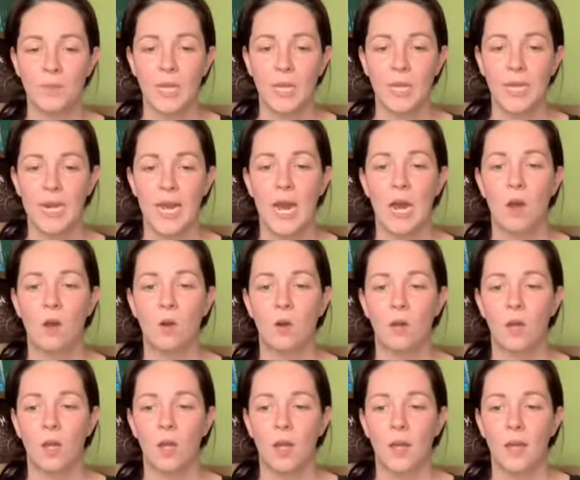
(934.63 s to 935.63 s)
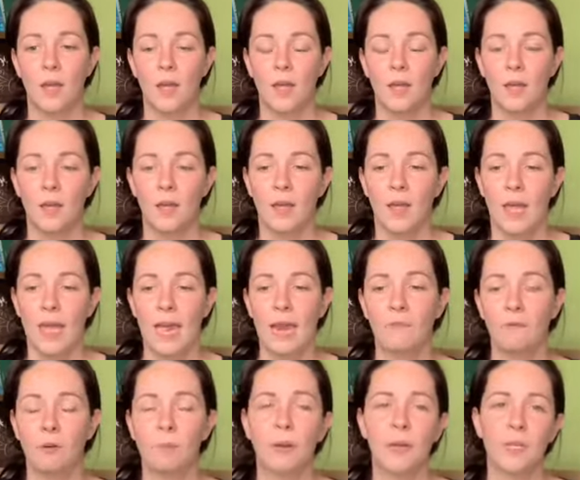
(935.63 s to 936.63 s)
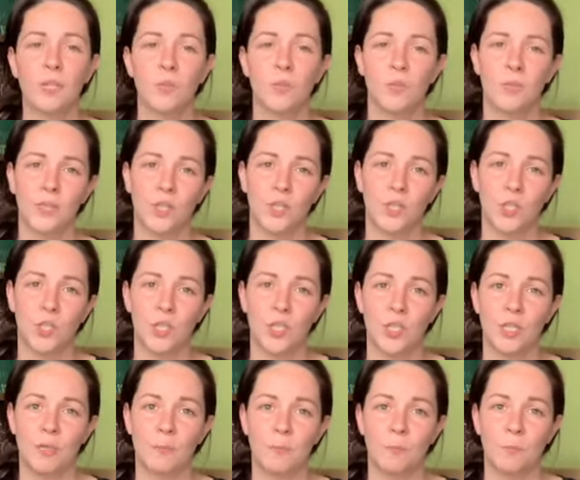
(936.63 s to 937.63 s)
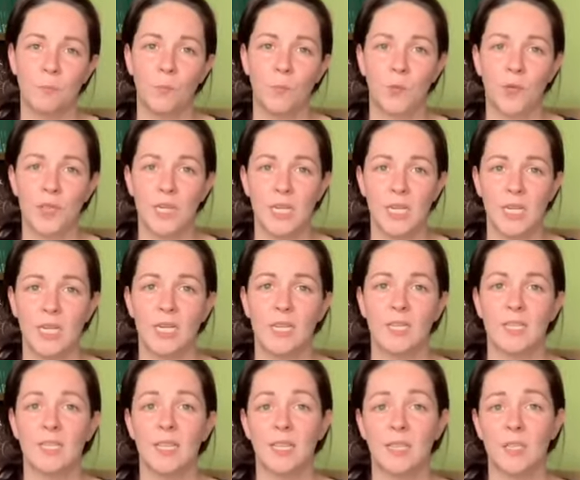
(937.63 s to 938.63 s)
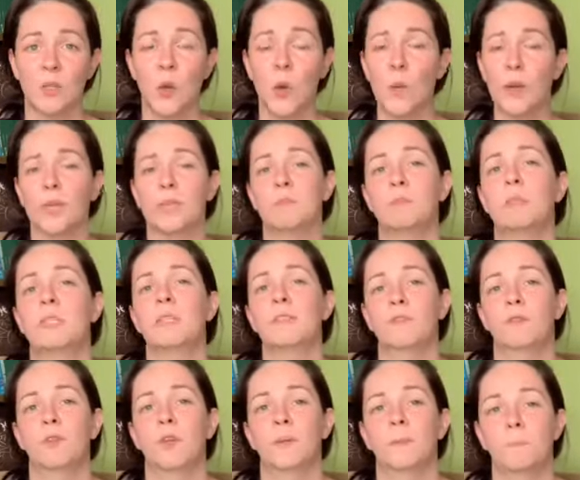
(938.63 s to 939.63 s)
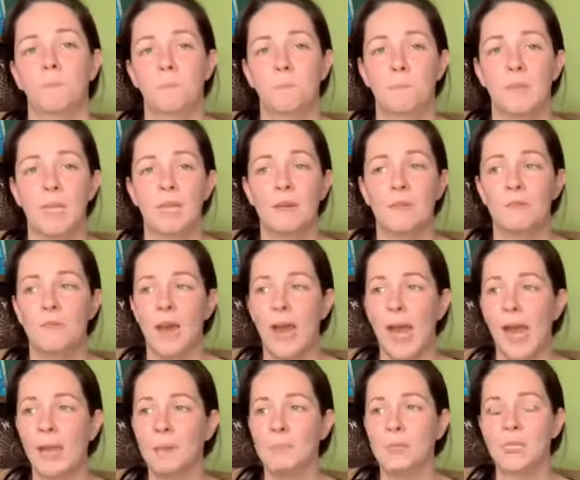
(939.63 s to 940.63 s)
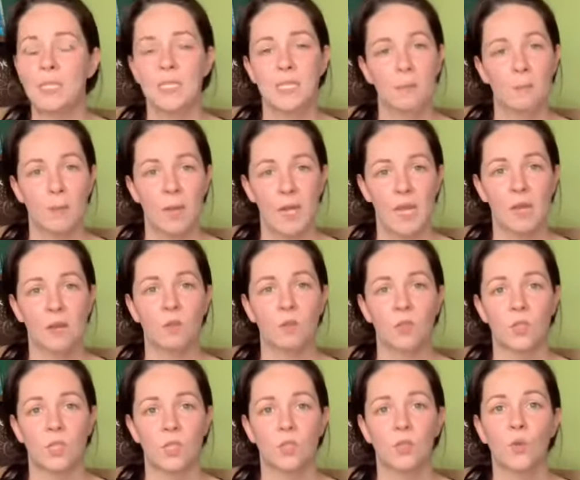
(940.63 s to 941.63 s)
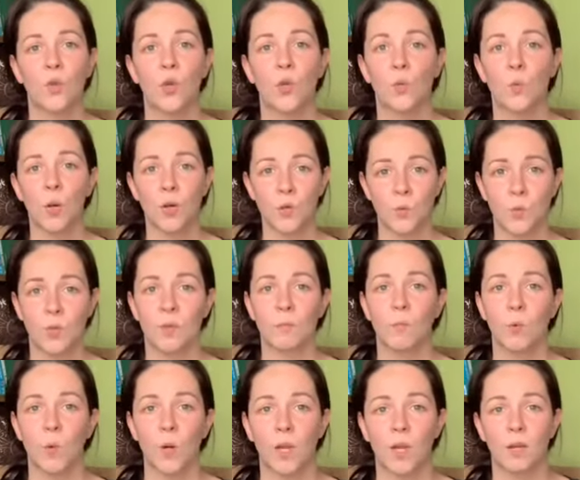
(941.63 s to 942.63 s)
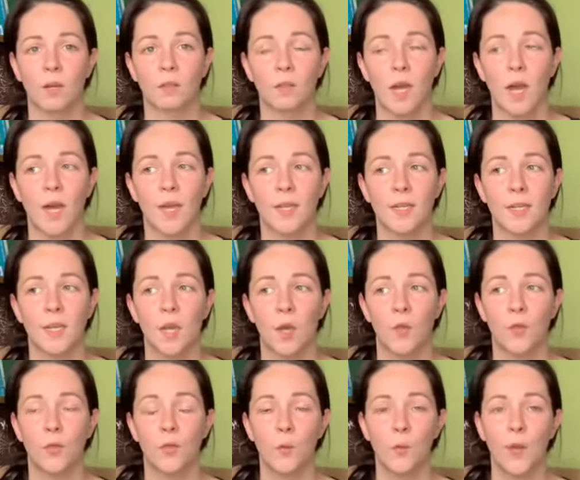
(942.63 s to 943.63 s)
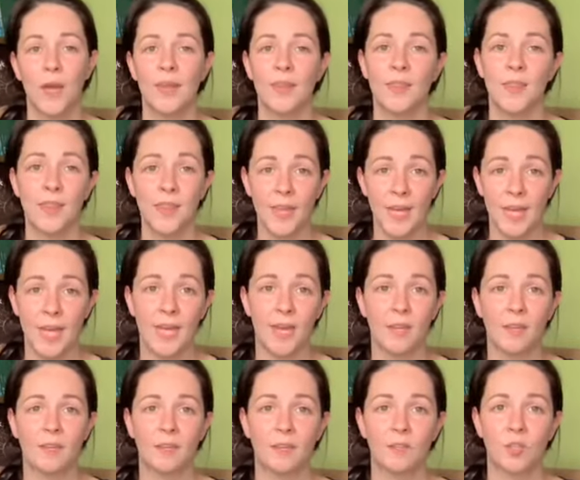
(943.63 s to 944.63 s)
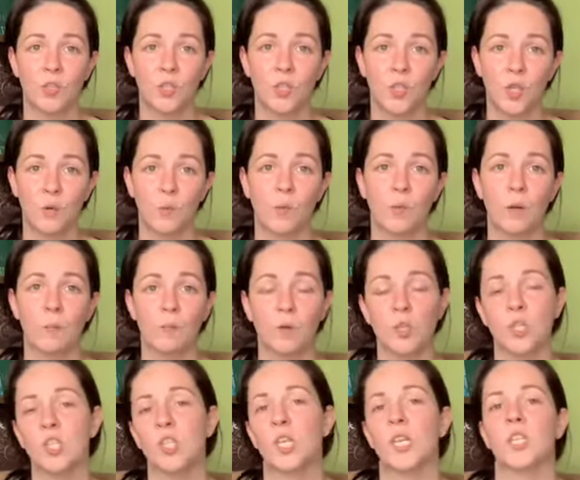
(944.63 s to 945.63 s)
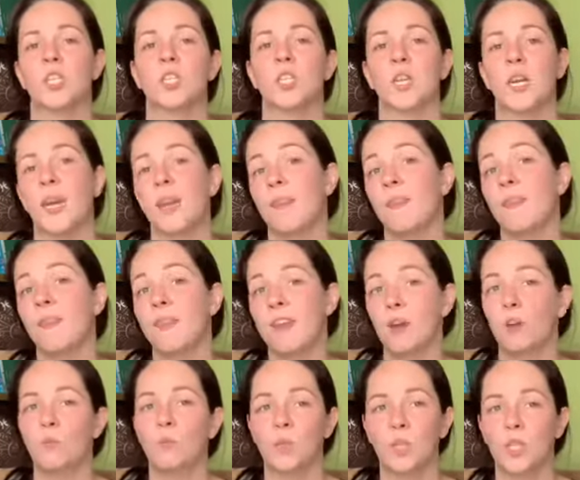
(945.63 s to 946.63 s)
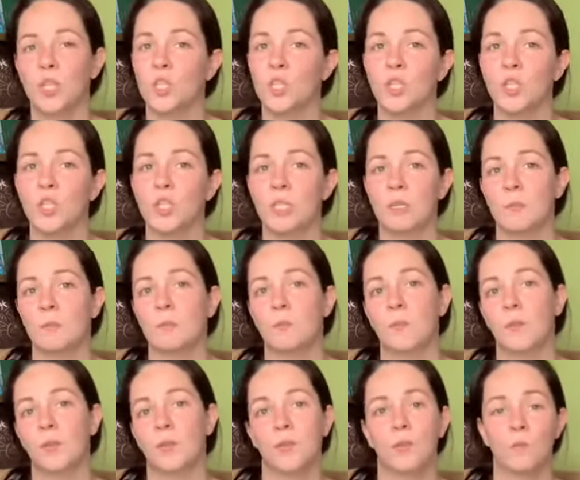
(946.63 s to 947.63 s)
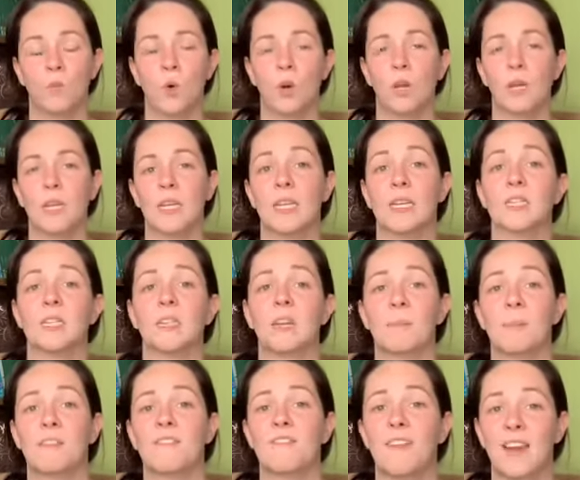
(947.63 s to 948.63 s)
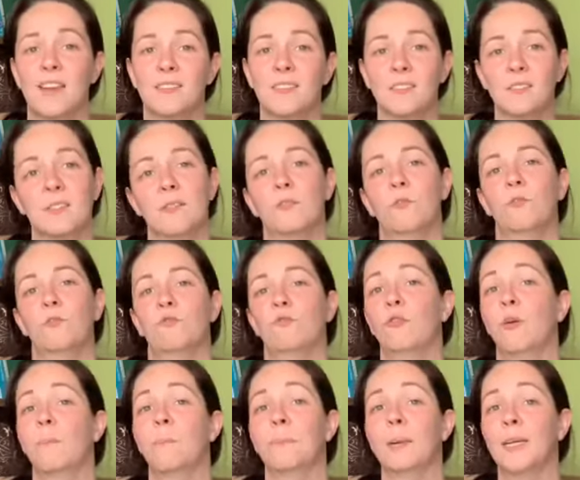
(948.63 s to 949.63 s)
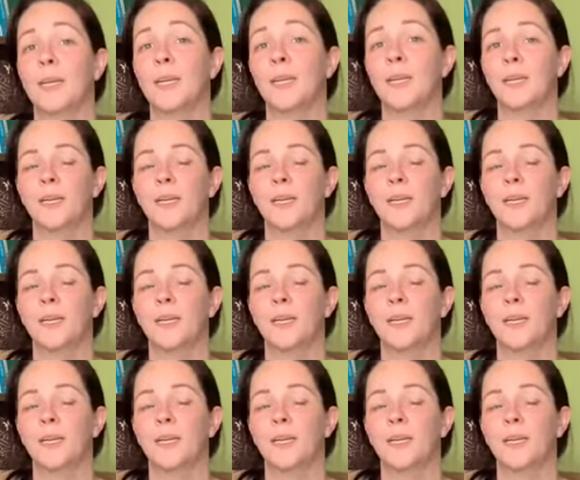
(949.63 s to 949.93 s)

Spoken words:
Now, everybody's relationship with deities is going to be different. If I meet somebody else who worked with the Morrigan a lot, the way they show appreciation and their relationship with the Morrigan is going to be vastly different from mine.